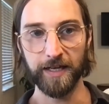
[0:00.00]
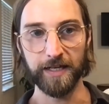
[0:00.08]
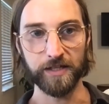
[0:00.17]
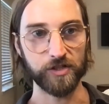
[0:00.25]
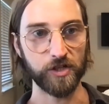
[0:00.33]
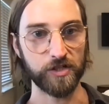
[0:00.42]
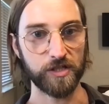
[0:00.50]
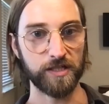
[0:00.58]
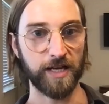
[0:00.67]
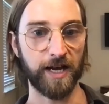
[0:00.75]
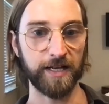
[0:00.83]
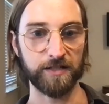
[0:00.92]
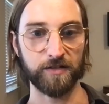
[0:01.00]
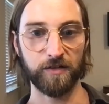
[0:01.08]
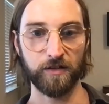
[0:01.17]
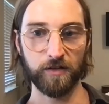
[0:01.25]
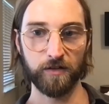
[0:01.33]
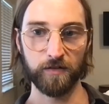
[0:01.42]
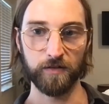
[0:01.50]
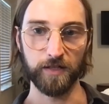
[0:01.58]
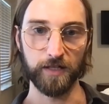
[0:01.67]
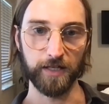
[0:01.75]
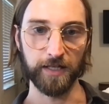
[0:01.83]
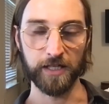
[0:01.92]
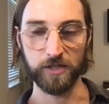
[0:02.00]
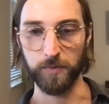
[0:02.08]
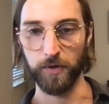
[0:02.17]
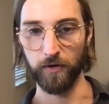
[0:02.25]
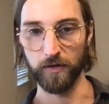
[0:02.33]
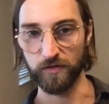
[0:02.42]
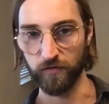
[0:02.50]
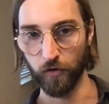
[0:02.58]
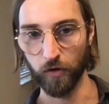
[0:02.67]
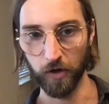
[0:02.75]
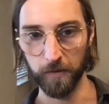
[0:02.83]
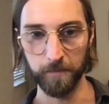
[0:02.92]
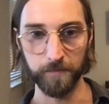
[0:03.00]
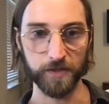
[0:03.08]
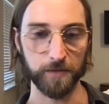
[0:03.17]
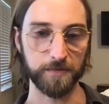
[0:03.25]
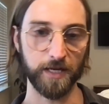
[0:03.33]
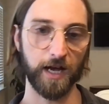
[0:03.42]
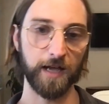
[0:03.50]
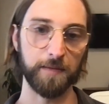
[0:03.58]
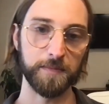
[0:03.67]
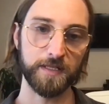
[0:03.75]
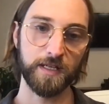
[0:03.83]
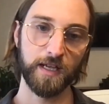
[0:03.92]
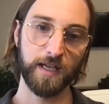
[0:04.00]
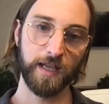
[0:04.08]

It's just not in its purest form sometimes,